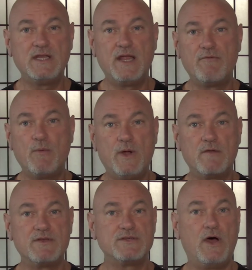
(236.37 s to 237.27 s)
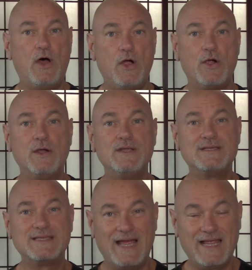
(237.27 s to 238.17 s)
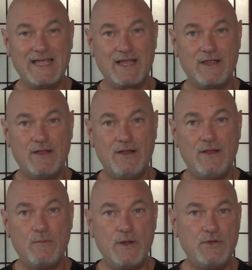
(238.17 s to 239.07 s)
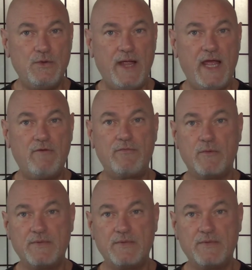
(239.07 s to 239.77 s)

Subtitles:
and every one of us are psychic. We do have from